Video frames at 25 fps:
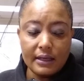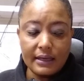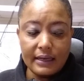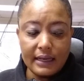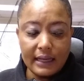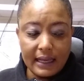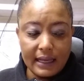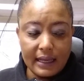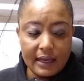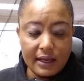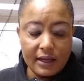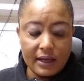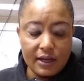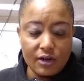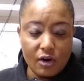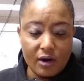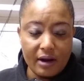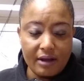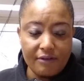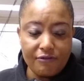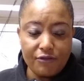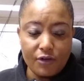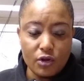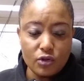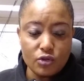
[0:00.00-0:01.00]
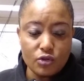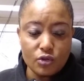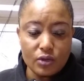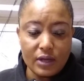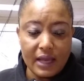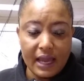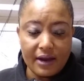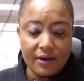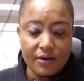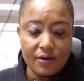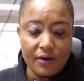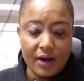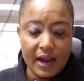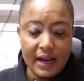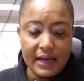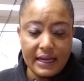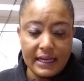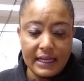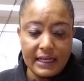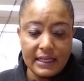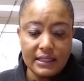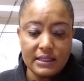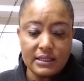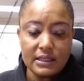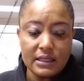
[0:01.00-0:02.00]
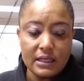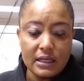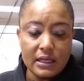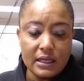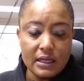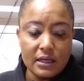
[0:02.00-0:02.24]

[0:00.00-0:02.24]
in order for you to get credit,